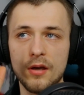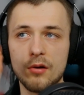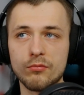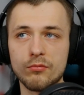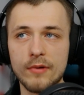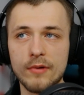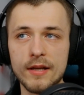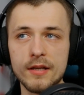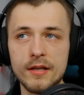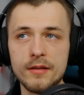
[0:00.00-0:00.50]
a
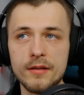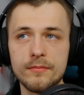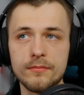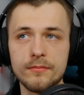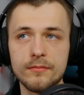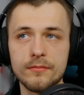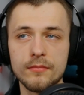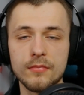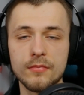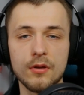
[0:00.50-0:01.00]
Reddit
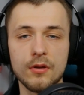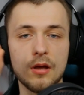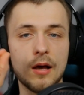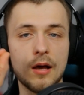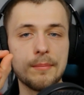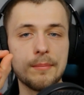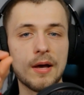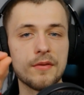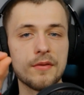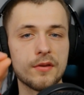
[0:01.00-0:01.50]

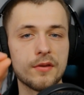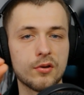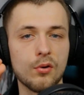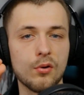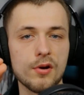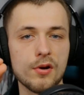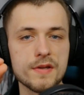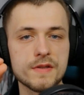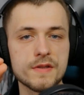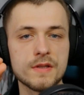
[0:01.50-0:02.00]
about the
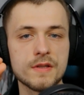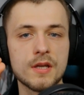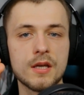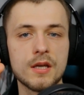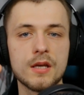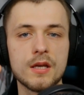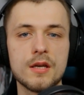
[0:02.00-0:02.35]
course.